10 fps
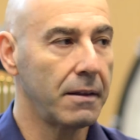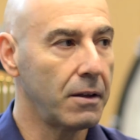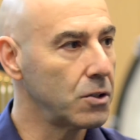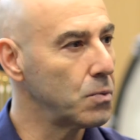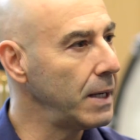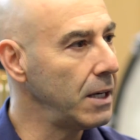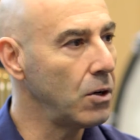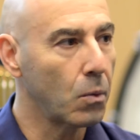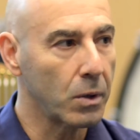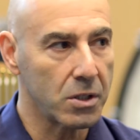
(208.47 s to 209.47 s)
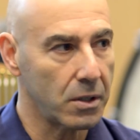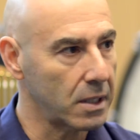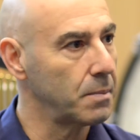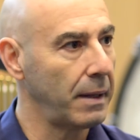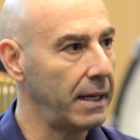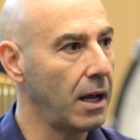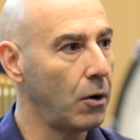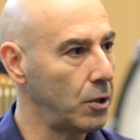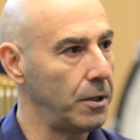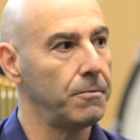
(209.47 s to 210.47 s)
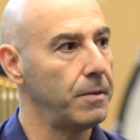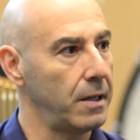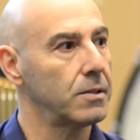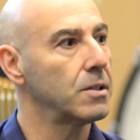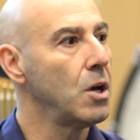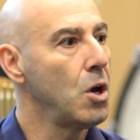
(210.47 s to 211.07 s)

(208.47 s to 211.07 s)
There's really no words to explain how good it feels